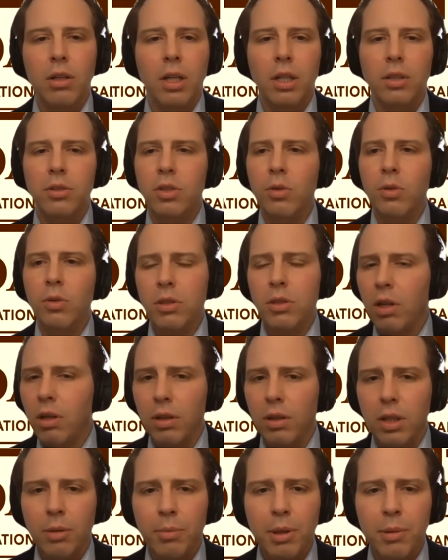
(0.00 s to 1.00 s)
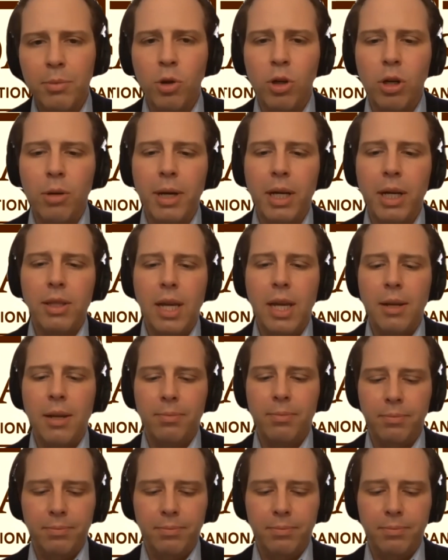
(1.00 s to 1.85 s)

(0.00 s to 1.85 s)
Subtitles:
Do you want to talk a little bit more about that?